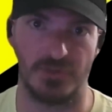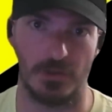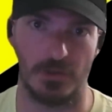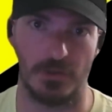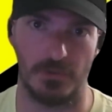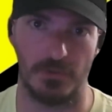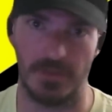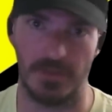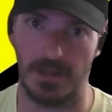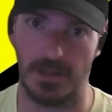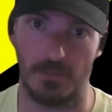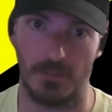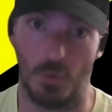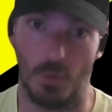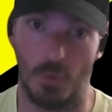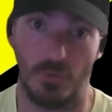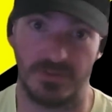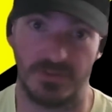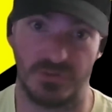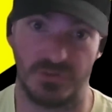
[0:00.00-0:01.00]
Mm-hmm. So they
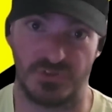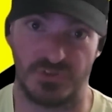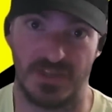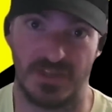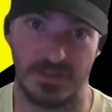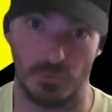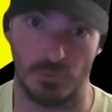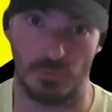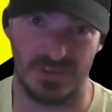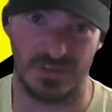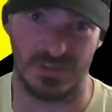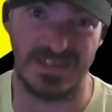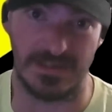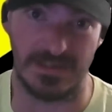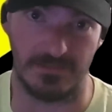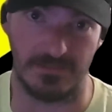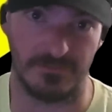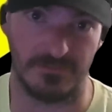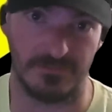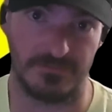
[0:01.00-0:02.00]
won't just let you
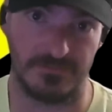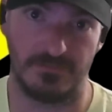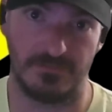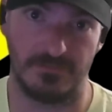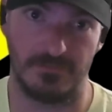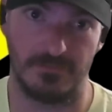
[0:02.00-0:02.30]
leave.